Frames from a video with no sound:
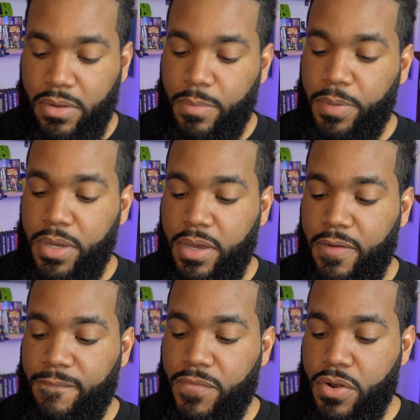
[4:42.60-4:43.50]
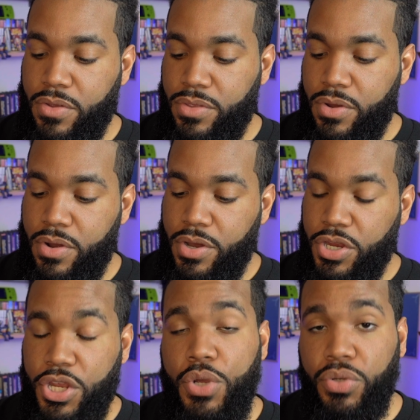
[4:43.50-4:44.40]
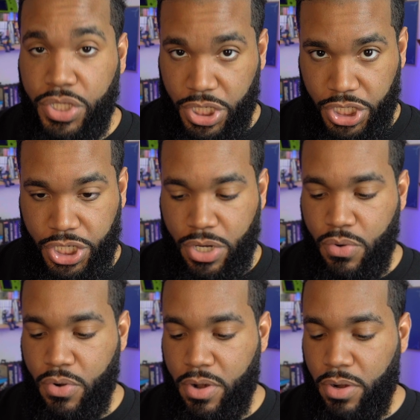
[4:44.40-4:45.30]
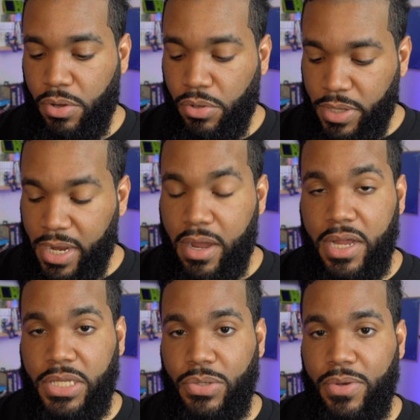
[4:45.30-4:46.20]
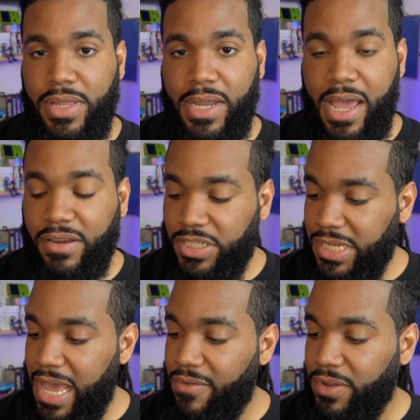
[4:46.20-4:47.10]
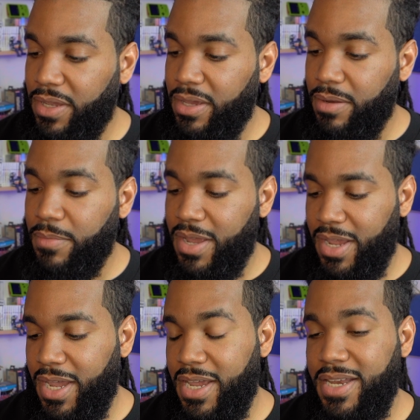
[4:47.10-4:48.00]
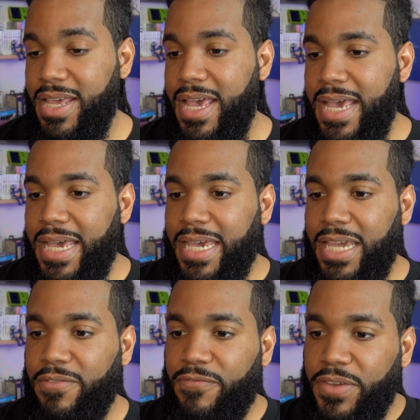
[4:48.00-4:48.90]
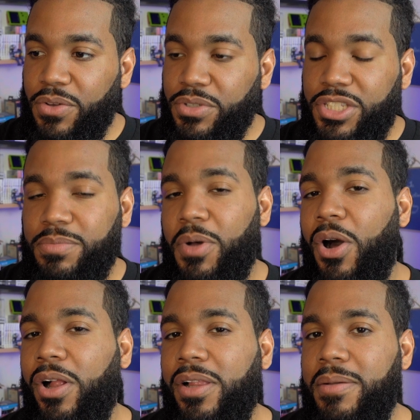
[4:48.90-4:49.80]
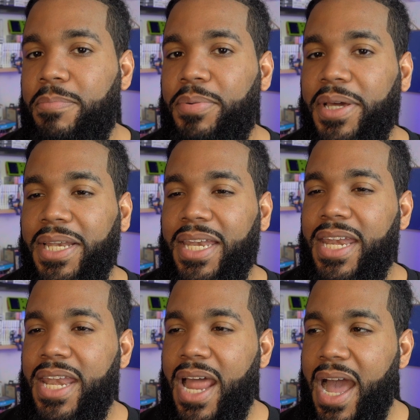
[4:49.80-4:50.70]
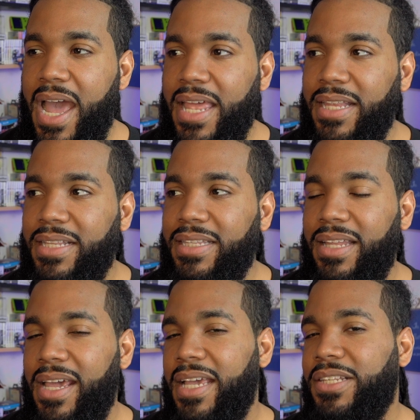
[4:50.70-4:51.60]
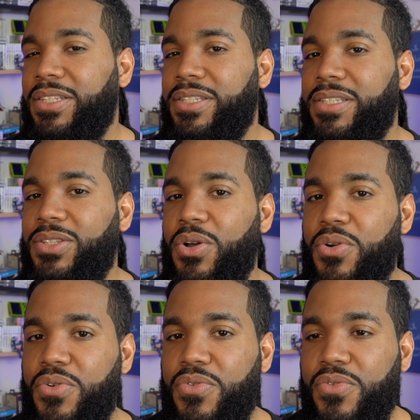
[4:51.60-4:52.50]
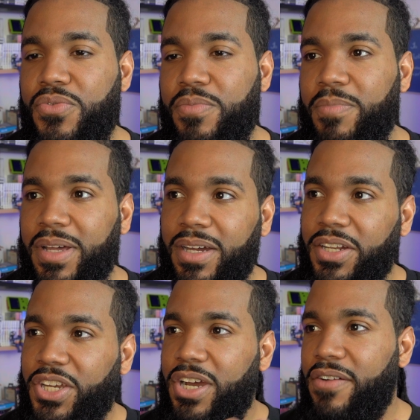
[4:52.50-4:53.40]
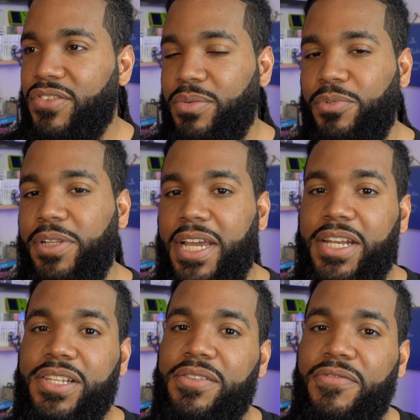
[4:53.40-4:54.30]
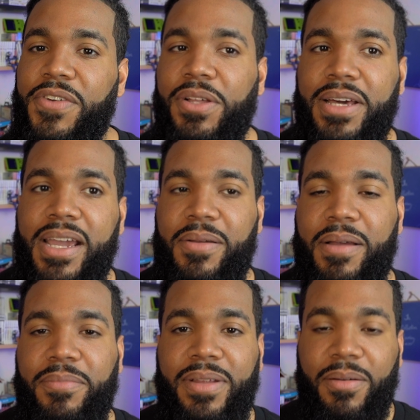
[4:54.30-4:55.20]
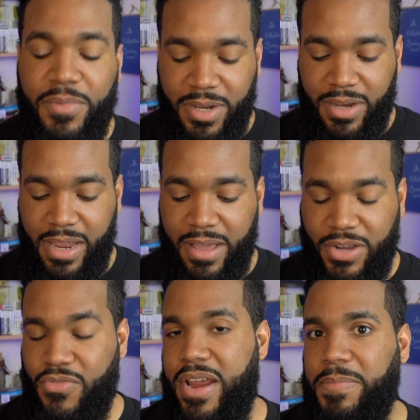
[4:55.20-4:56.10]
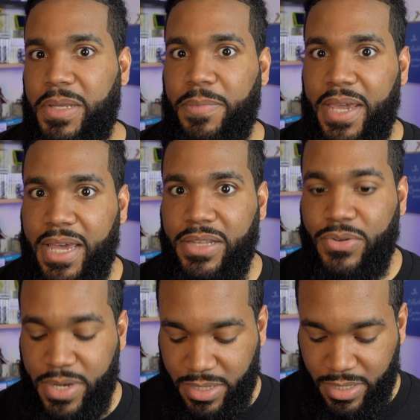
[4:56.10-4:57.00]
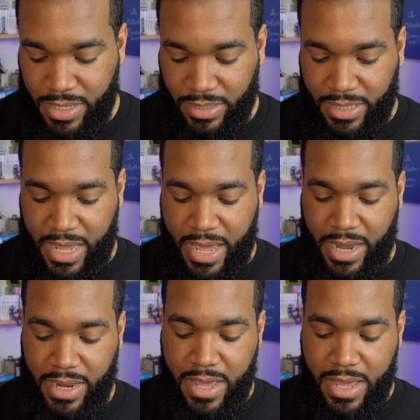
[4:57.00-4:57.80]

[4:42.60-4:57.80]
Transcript: upon further usage or holding onto it, like actually having it in my hand, it feels small, but not like so uncomfortable. Like it doesn't feel like I'm gonna get cramped up hands or anything like that.